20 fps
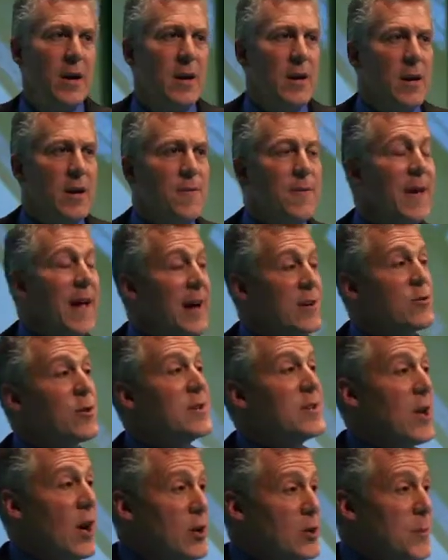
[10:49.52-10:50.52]
If he actually
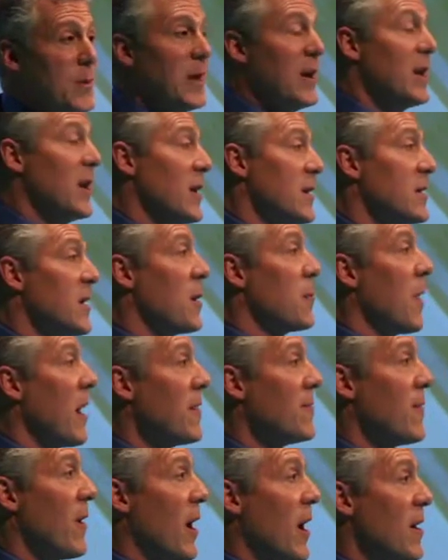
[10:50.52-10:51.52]
tells me he can get it done by
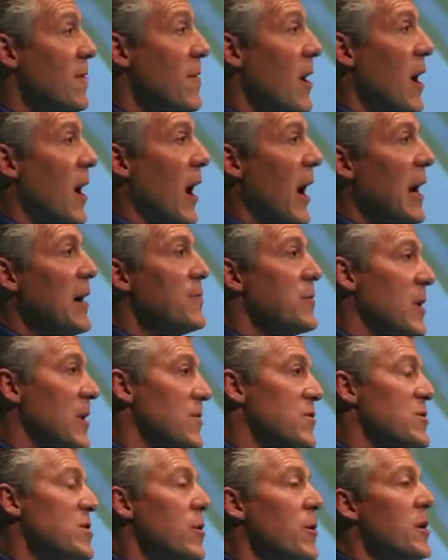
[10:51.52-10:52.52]
5, I have to
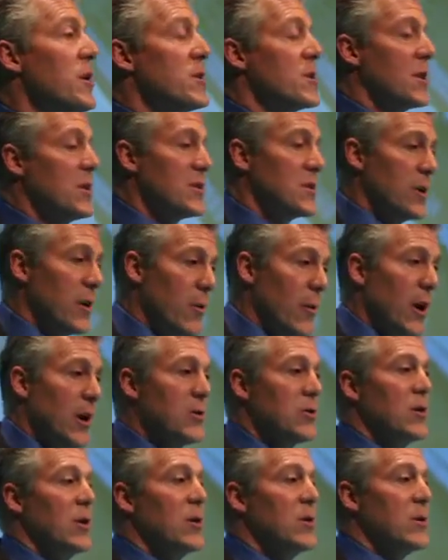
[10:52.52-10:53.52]
give serious
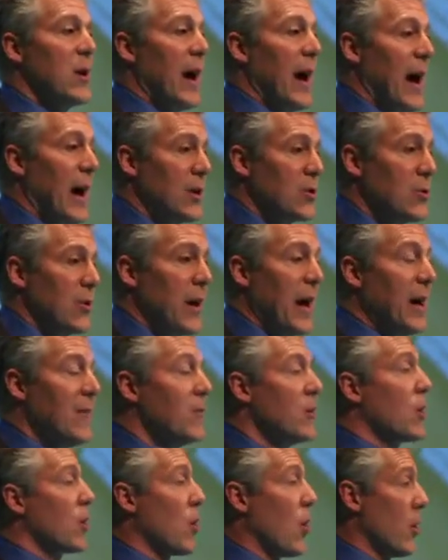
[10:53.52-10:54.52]
consideration to actually
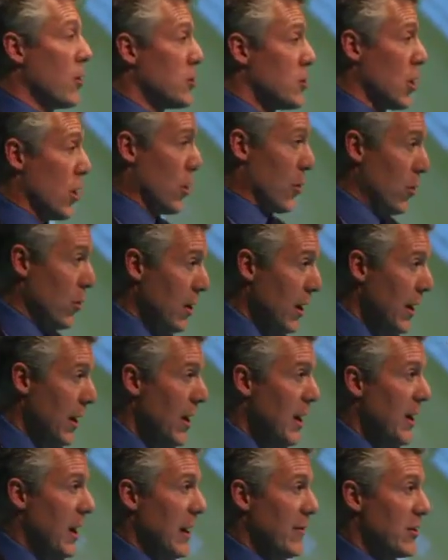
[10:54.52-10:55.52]
having the car towed,
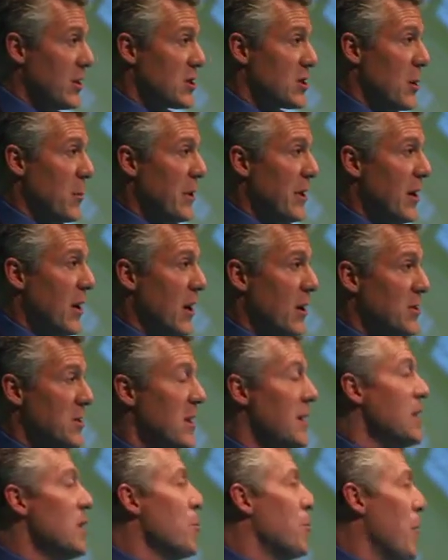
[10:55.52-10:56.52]
having somebody else
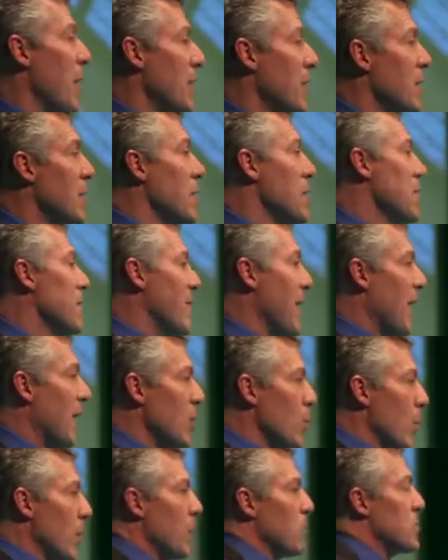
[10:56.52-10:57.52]
independently
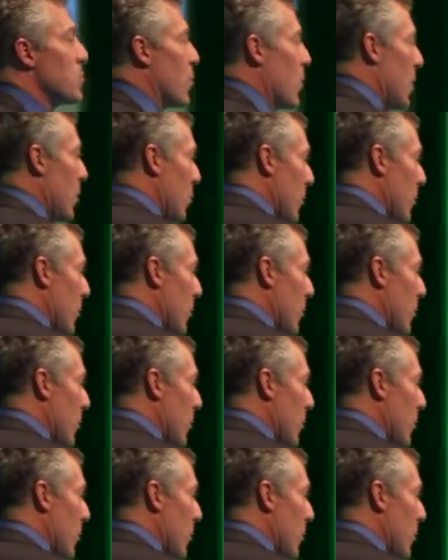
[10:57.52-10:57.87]
evaluate what's wrong